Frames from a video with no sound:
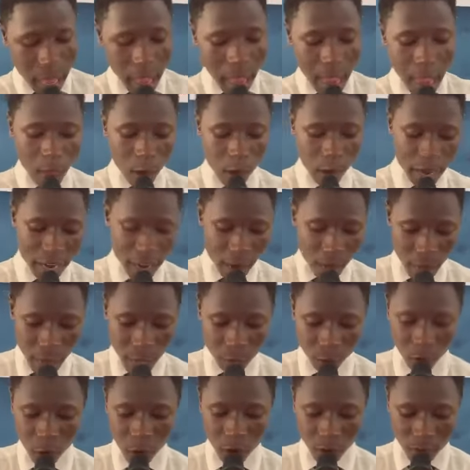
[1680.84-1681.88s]
I already
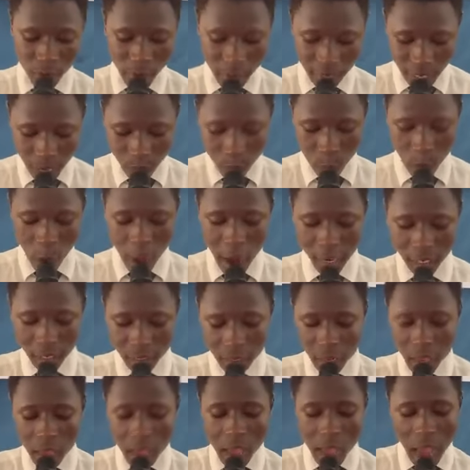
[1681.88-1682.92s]
mentioned one of my 3 points,
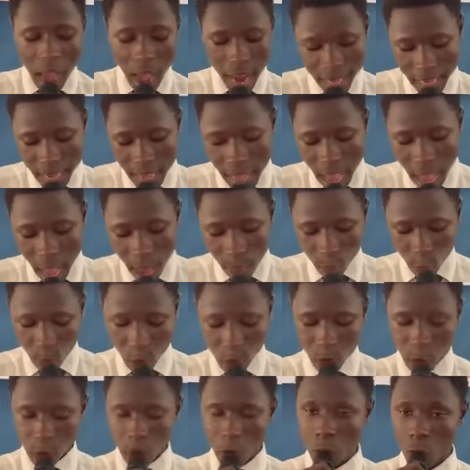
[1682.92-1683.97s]
and here I'm going
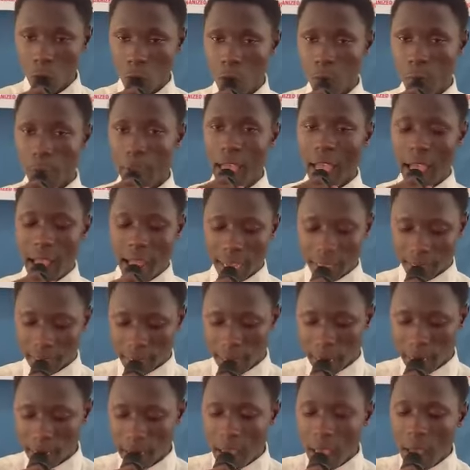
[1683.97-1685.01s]
to conclude where I
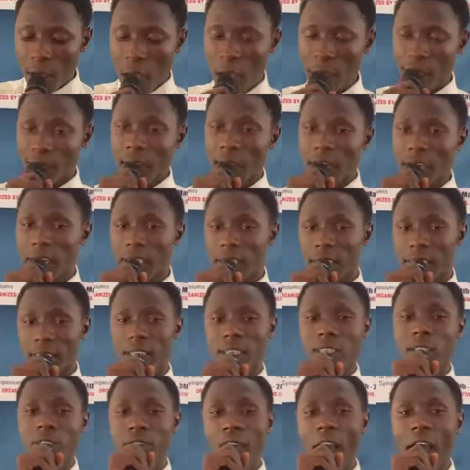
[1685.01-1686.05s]
said, after
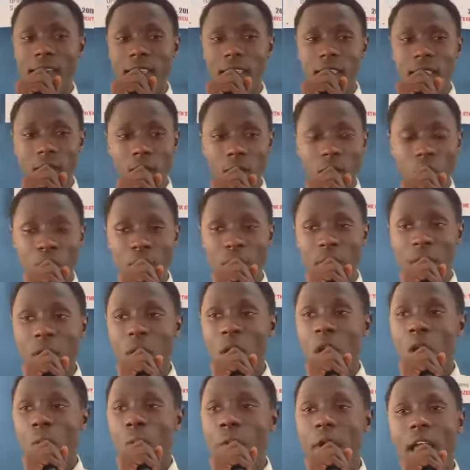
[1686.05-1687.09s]
defining the
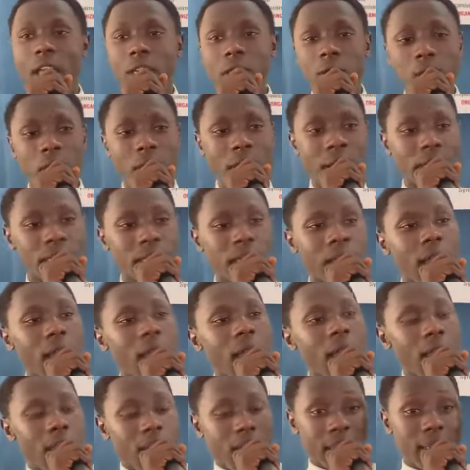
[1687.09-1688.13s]
topic, where you know
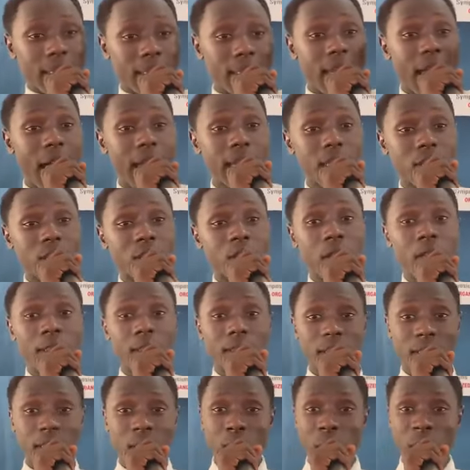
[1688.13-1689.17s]
that the traditional
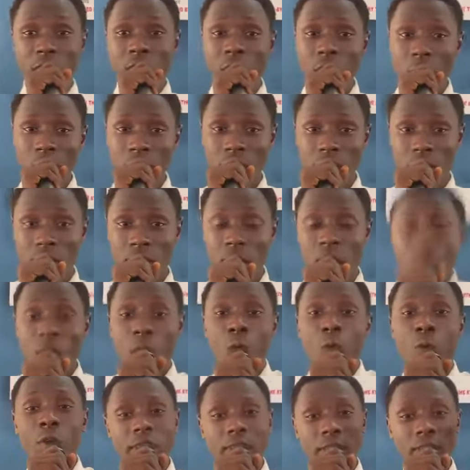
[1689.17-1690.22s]
teaching methodology,
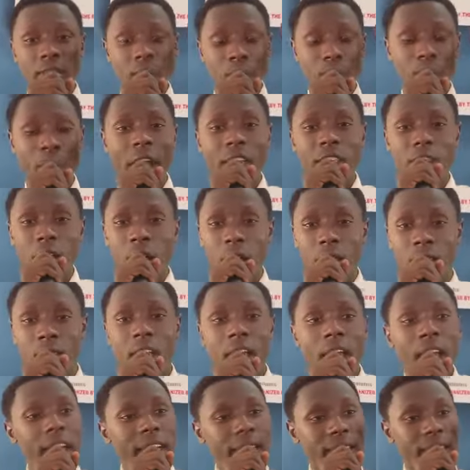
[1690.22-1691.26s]
which is the method
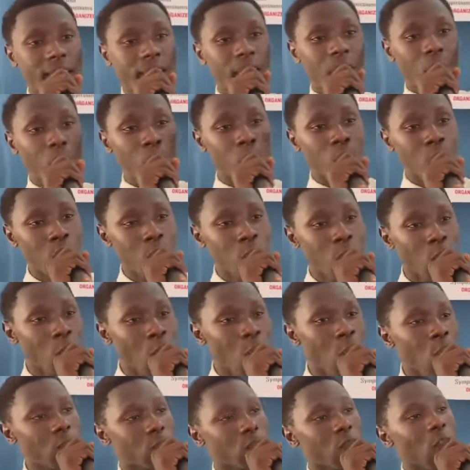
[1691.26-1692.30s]
a teacher will
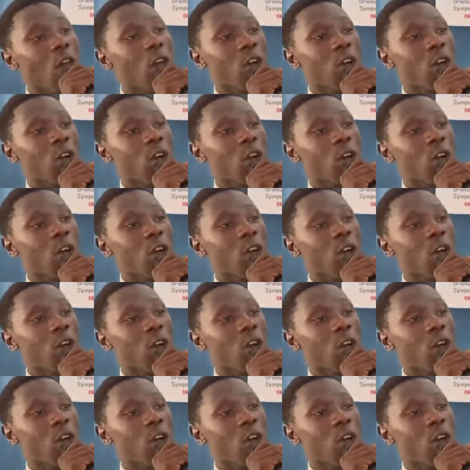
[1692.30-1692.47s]
use